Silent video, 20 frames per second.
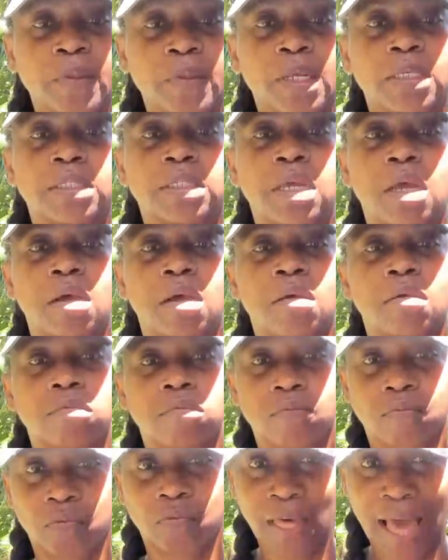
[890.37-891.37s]

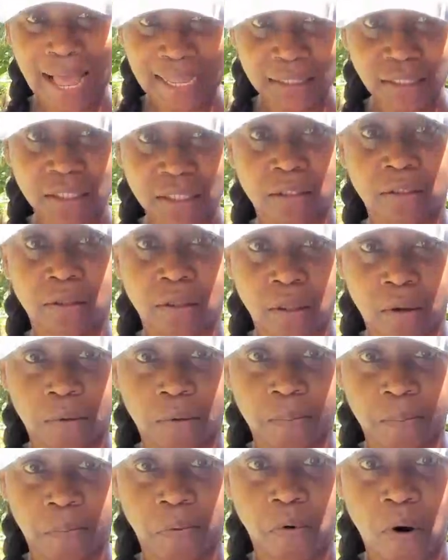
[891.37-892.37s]
So that's
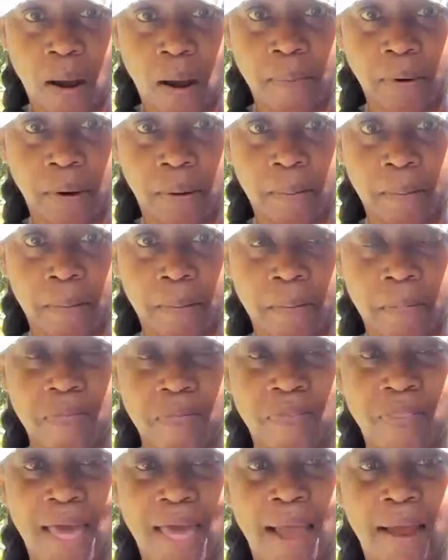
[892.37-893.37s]
the problem
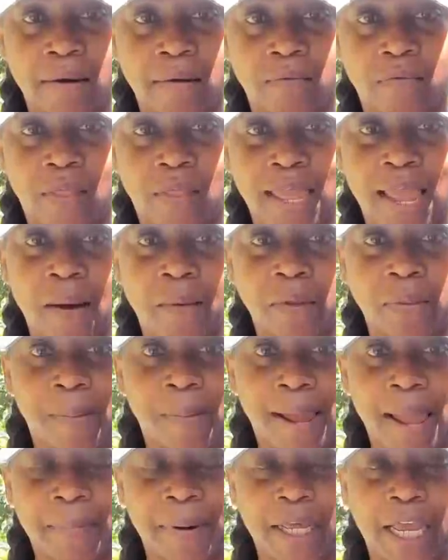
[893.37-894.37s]
that they had with
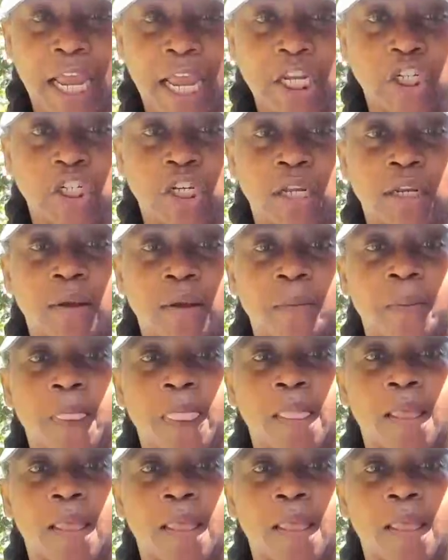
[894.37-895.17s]
my application.